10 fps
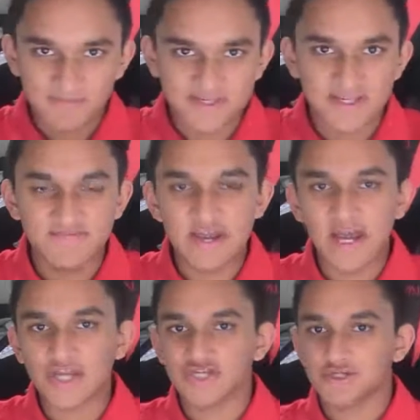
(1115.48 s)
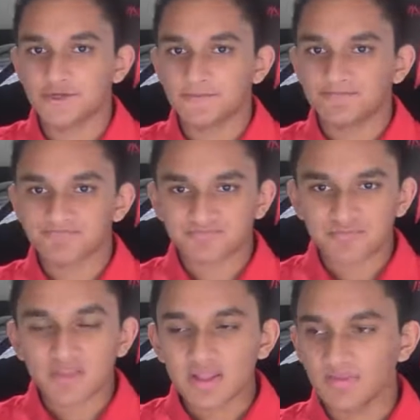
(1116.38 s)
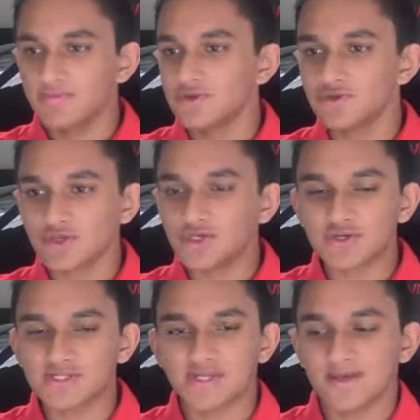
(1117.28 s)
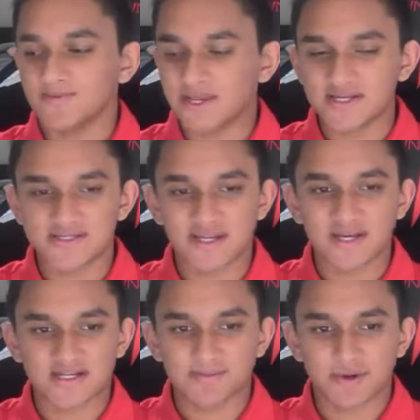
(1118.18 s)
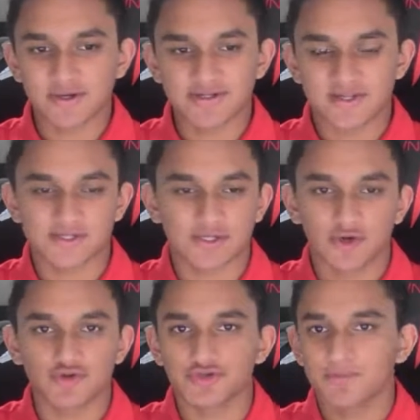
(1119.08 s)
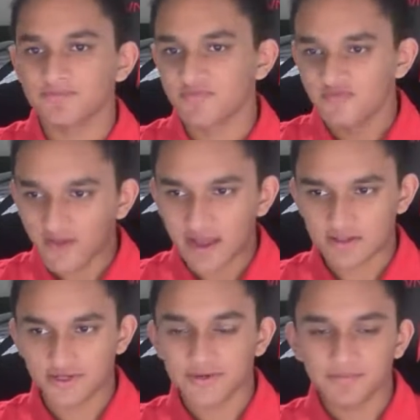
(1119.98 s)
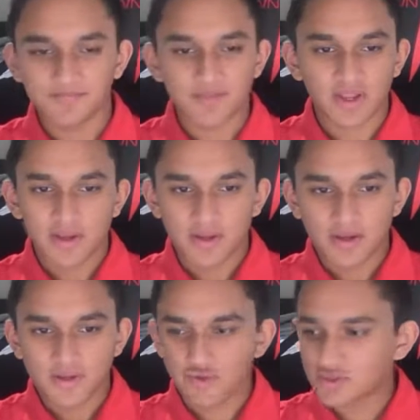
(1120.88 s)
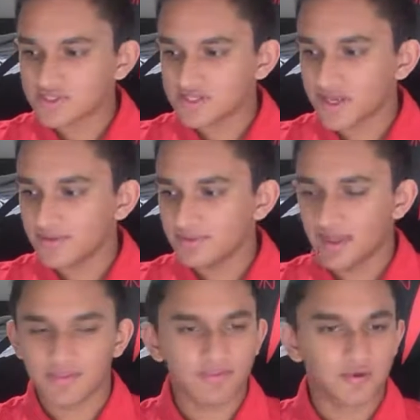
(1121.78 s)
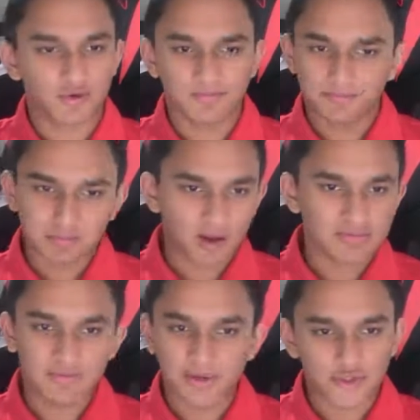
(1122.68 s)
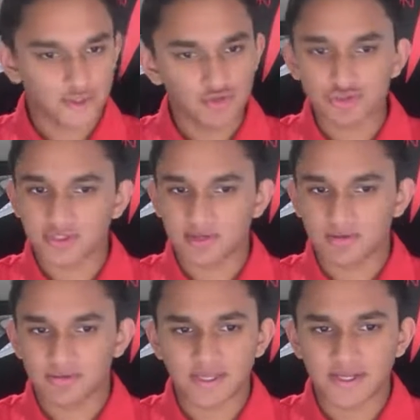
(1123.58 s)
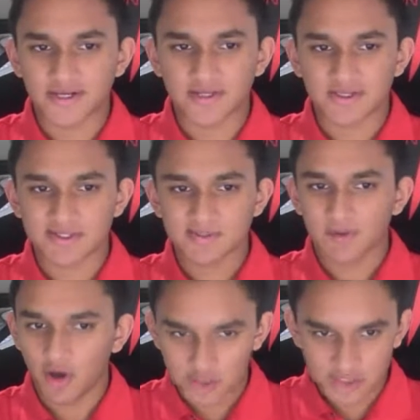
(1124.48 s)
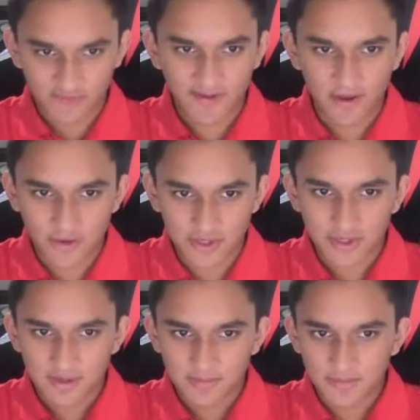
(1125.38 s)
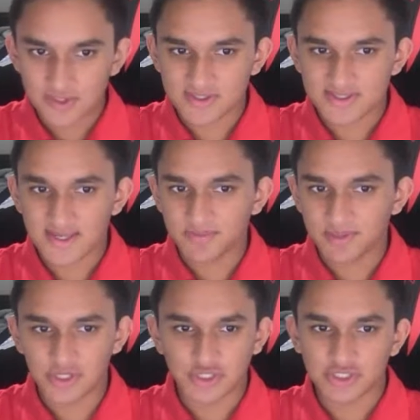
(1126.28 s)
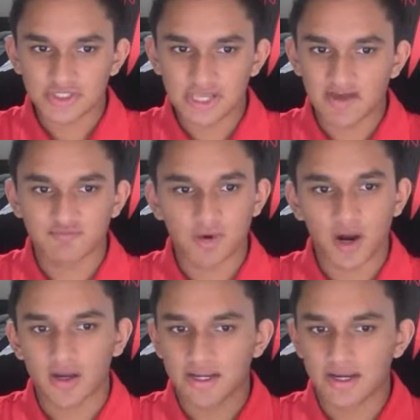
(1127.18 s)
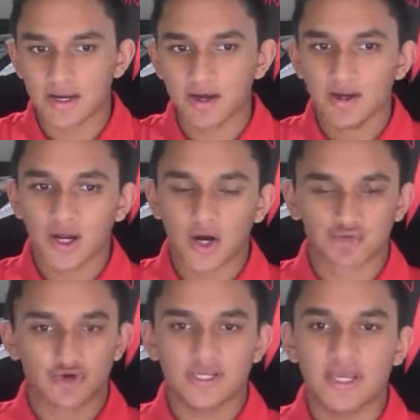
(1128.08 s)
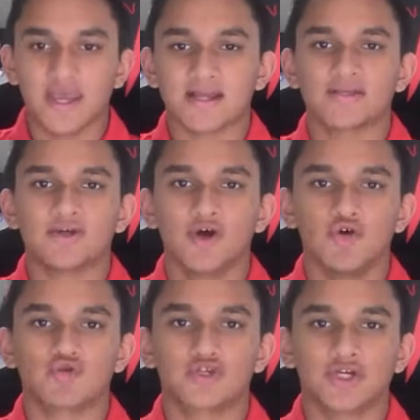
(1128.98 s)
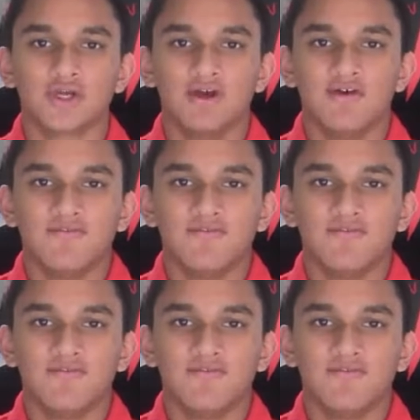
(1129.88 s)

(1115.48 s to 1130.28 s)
Steve Nash, you could say that he's inexperienced as a coach. Valid. You could say that there are probably better coaching candidates. Also valid. You could say they shouldn't have brought in a rookie head coach